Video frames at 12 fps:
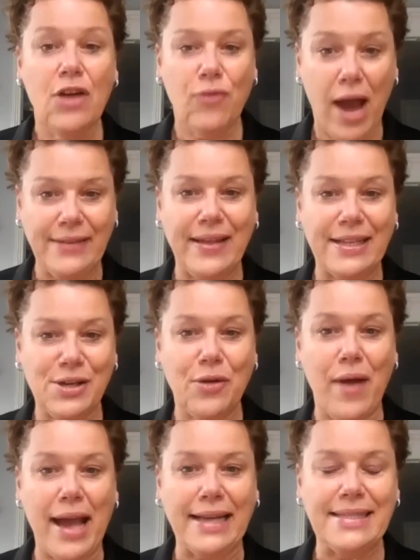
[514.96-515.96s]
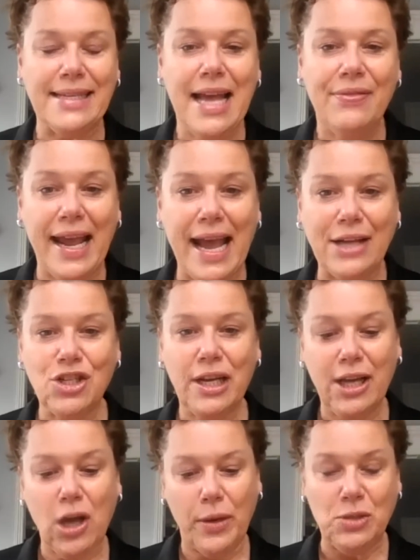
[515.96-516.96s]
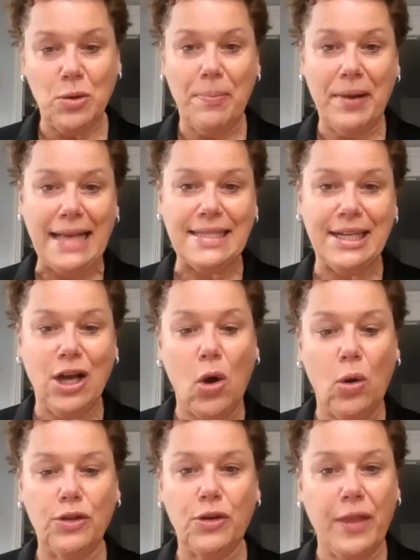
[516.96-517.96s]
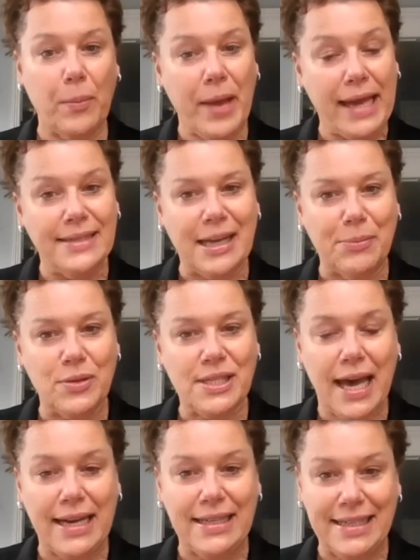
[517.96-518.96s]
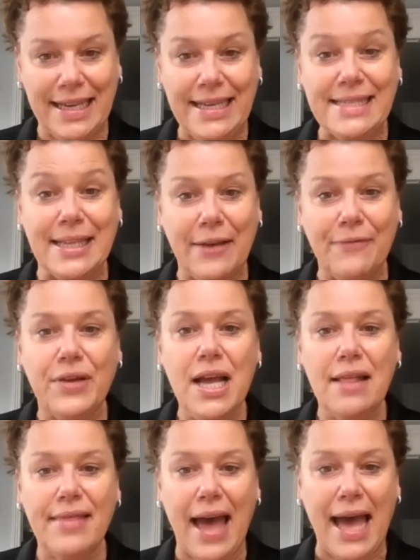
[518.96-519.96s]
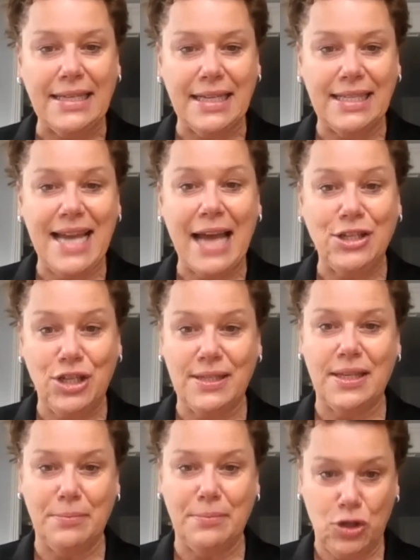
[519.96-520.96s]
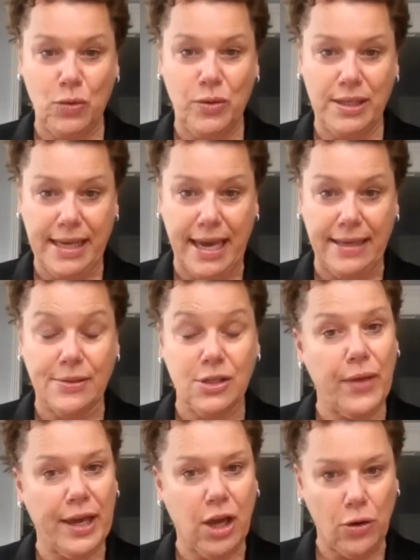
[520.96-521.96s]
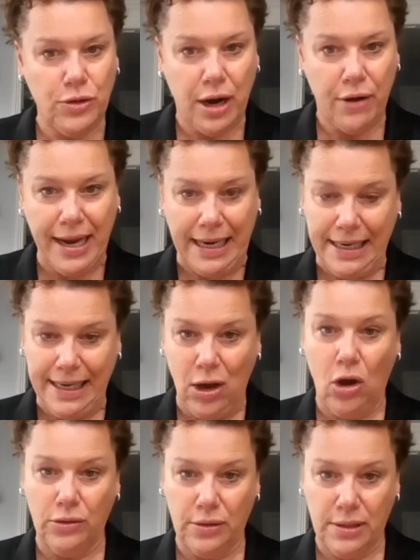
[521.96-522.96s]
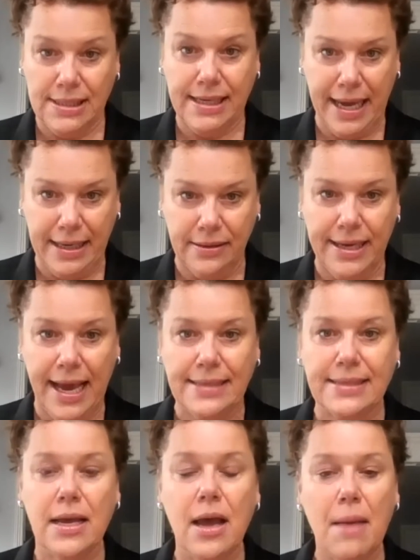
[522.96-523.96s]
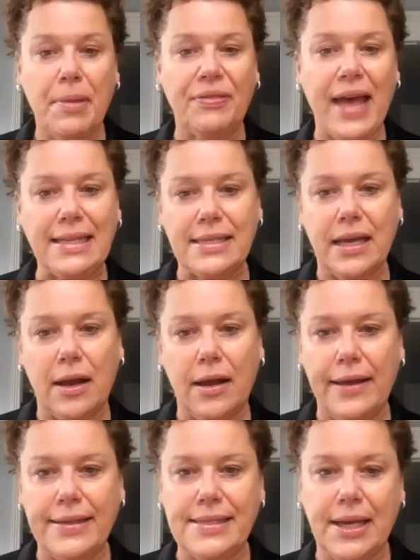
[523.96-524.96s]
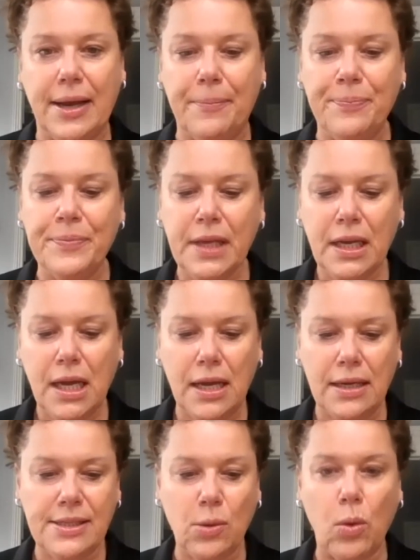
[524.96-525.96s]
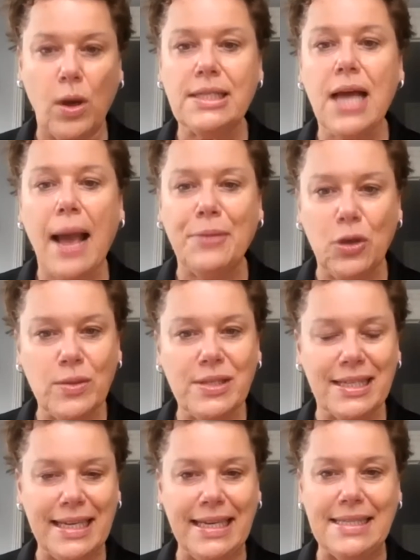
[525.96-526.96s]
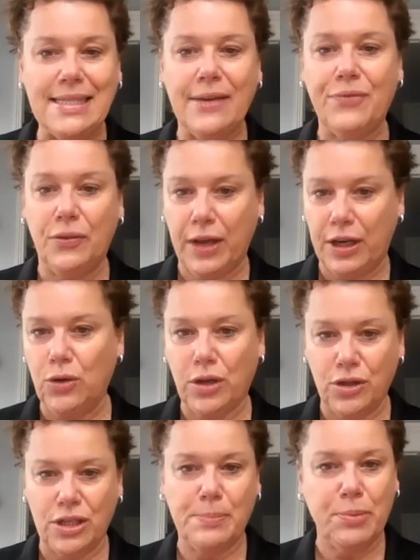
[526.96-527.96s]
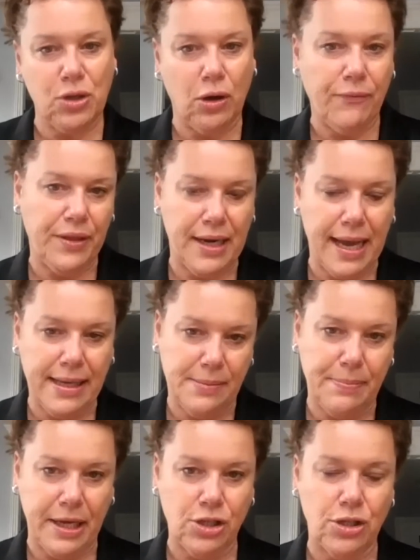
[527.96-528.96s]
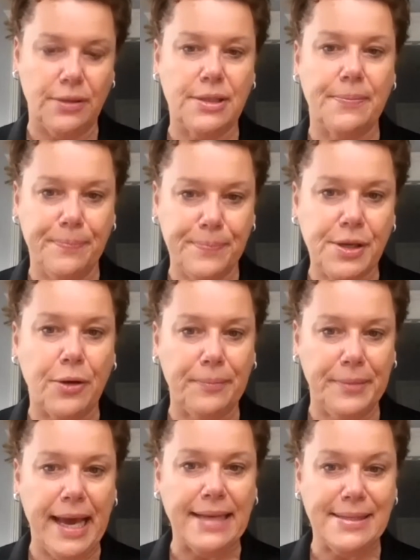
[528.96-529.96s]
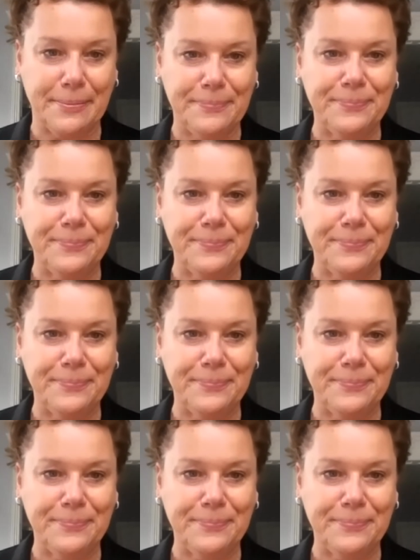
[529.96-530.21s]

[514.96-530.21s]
Right, that's correct. They actually go into a plastic holder and then we had a double-sided adhesive that attaches them to the skin. So they go directly on the skin, yes. But it's a one-time use adhesive that then you can just put on to the next patient. So yes.